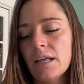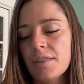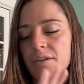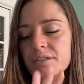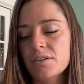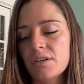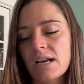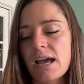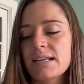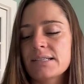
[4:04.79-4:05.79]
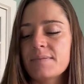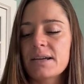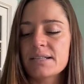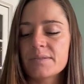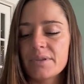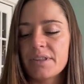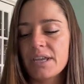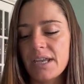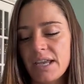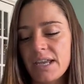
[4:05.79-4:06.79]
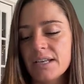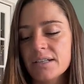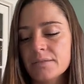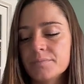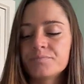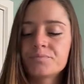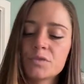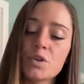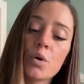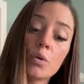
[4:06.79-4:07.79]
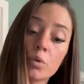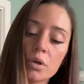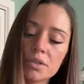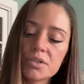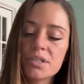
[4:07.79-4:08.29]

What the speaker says: there's certain aspects within your world,